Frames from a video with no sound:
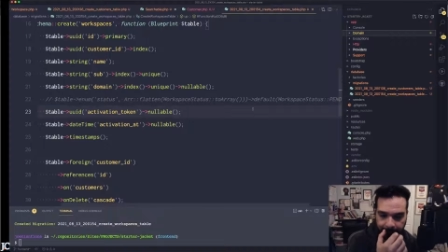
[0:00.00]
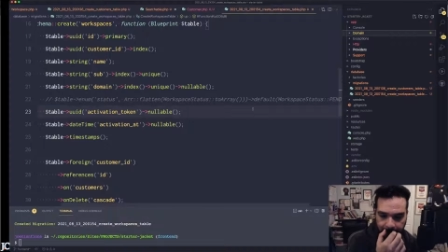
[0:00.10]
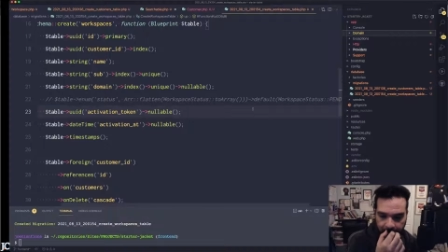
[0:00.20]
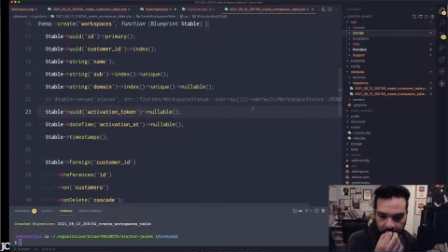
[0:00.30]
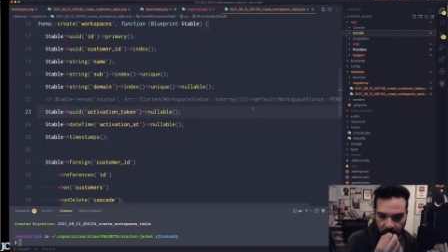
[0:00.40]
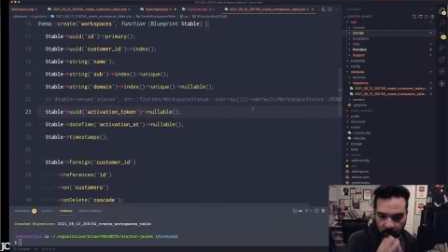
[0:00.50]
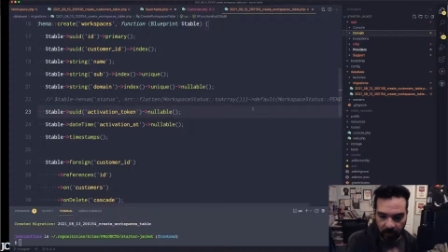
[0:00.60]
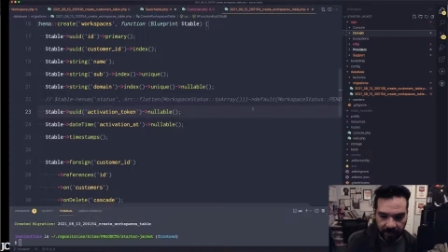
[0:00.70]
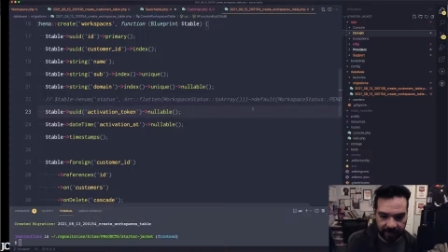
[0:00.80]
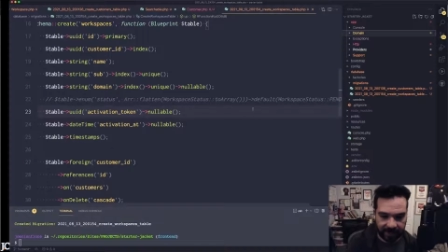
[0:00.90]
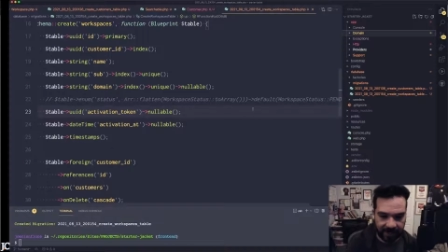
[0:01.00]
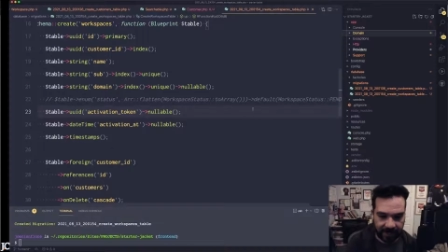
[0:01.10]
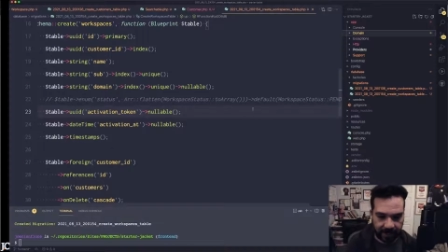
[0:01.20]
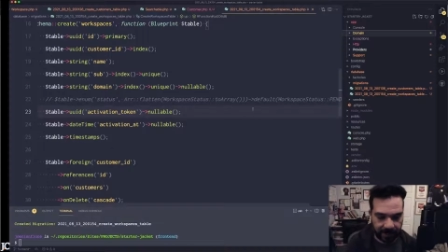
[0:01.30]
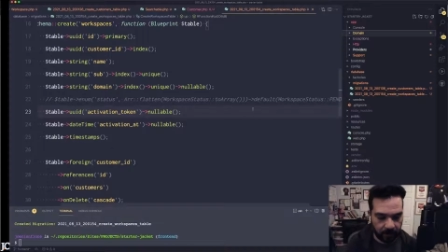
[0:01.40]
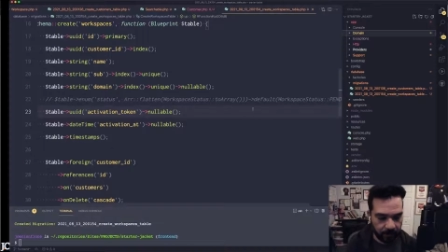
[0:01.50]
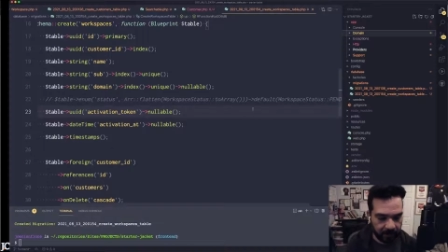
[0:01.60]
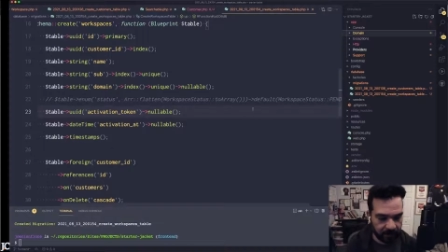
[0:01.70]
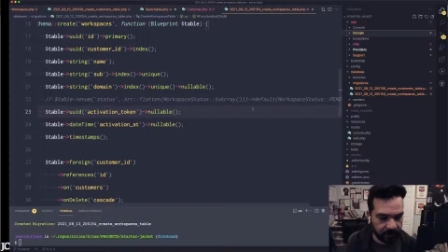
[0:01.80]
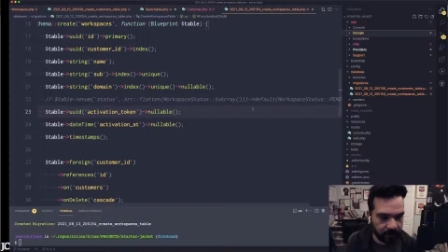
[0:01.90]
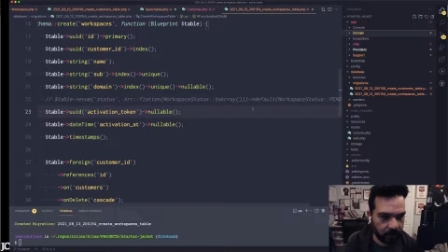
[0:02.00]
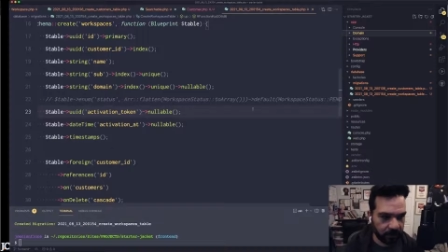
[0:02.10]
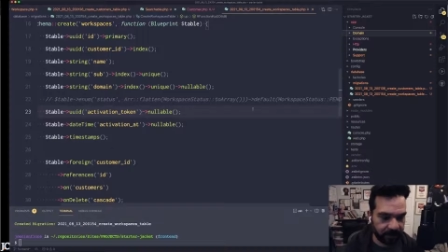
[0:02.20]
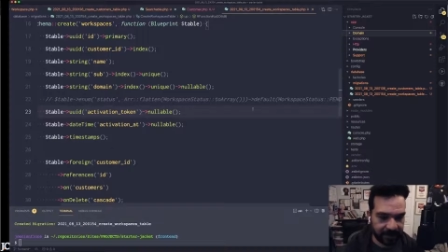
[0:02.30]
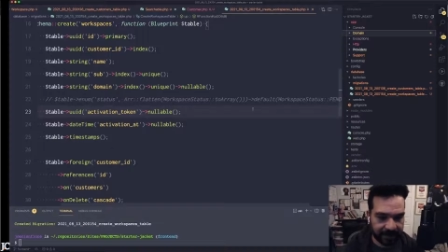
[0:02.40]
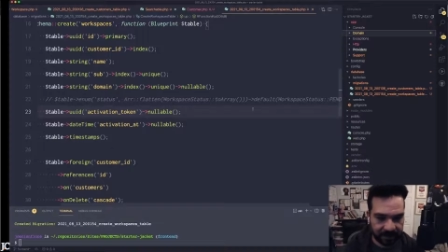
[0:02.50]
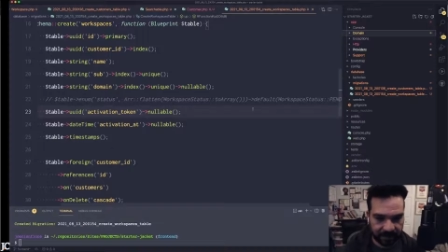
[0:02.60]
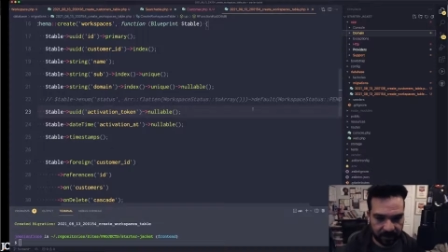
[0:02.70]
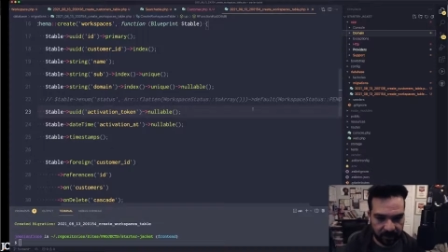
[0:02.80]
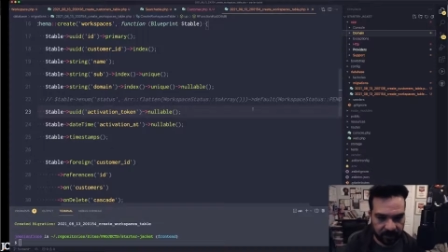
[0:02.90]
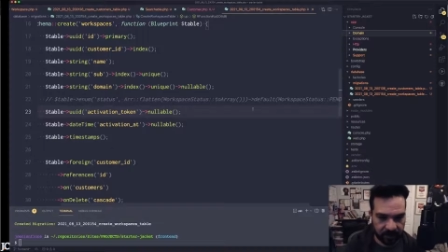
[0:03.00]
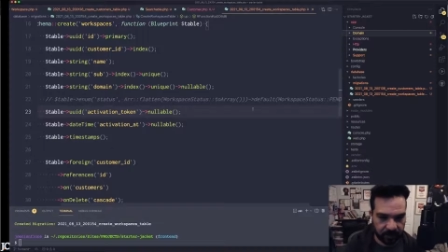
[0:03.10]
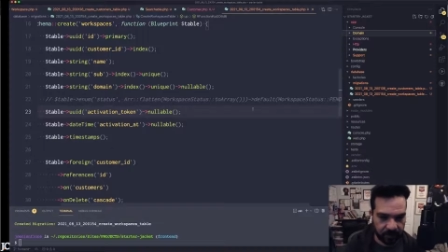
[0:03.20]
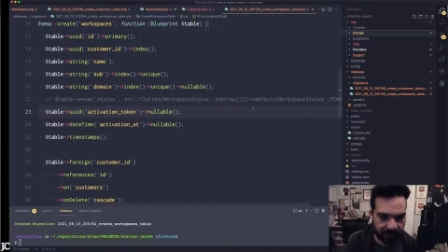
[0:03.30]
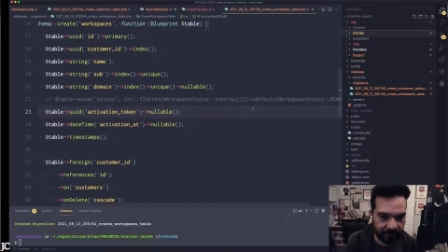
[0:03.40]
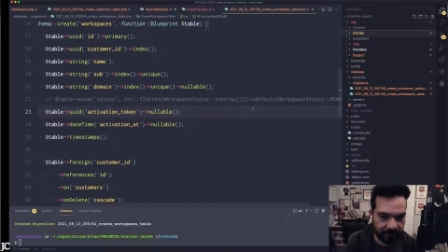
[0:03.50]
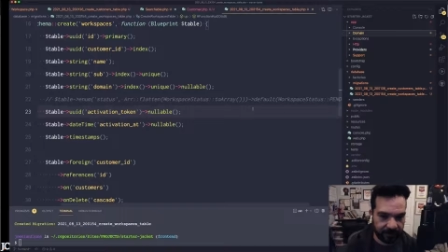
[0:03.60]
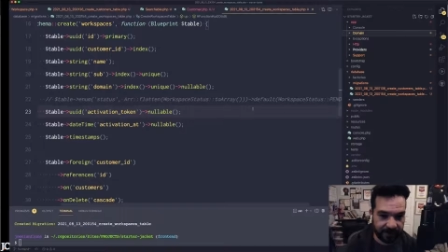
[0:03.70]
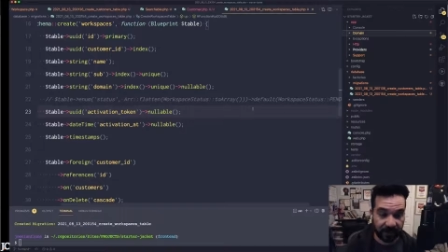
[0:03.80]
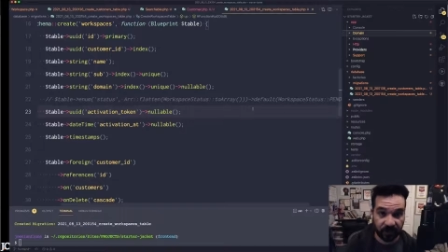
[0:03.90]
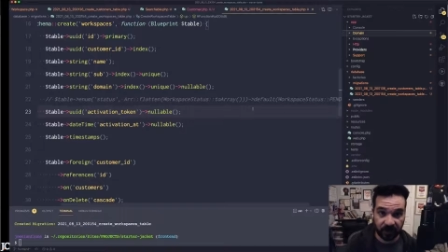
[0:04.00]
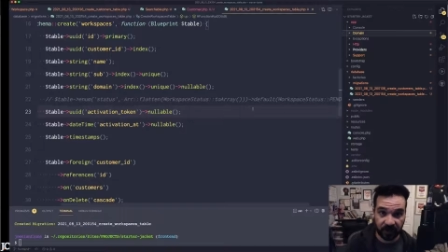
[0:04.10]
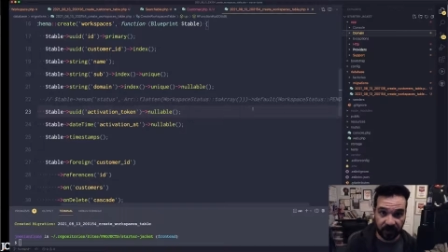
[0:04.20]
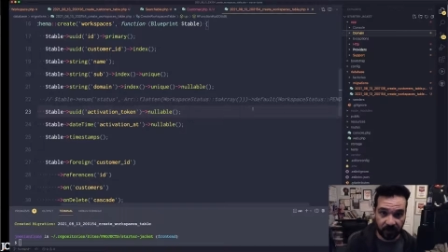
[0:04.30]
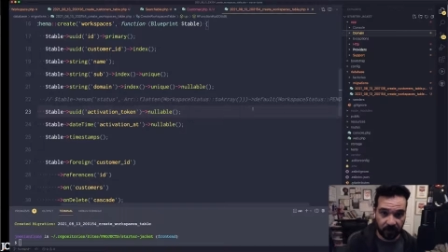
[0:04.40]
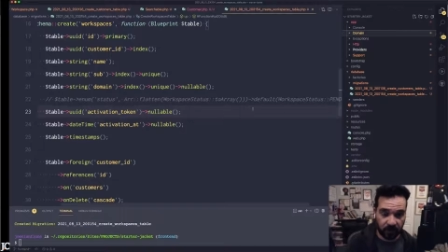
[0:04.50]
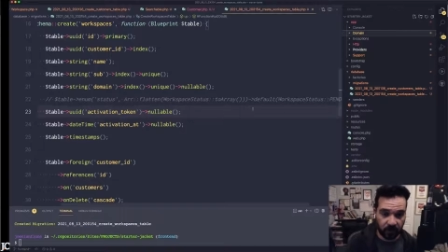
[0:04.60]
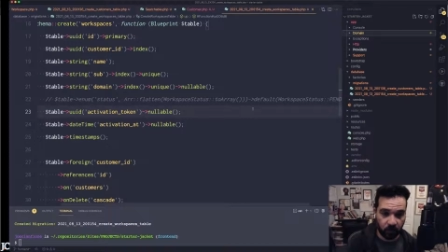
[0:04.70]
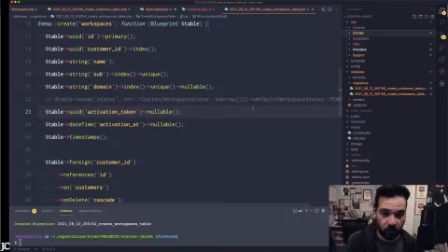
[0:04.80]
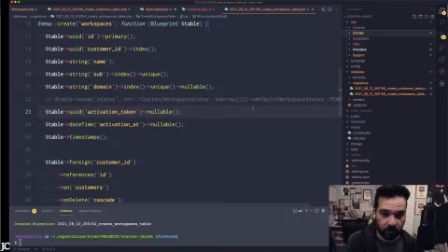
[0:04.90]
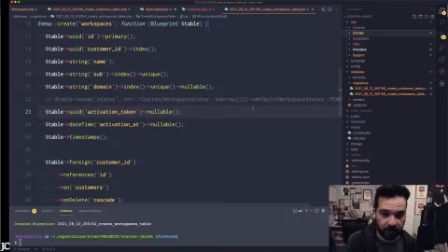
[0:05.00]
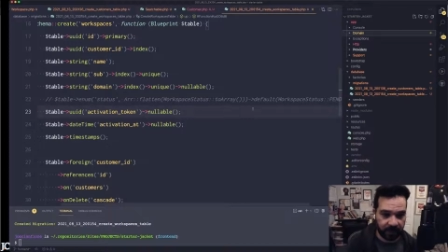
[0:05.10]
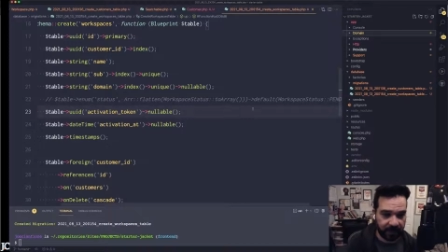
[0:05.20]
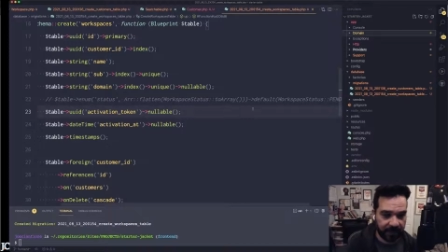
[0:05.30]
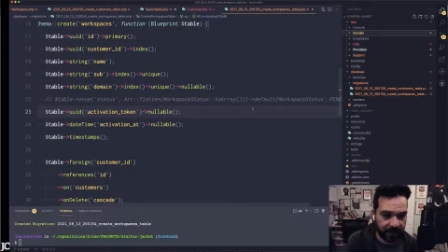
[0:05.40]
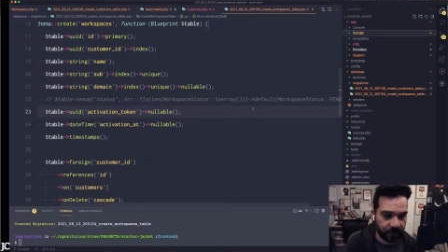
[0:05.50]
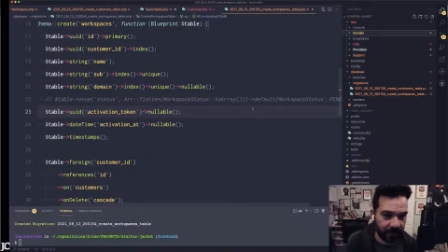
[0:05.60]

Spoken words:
going to call that a day. And then I'll probably do some offline testing just to make sure everything is actually working together.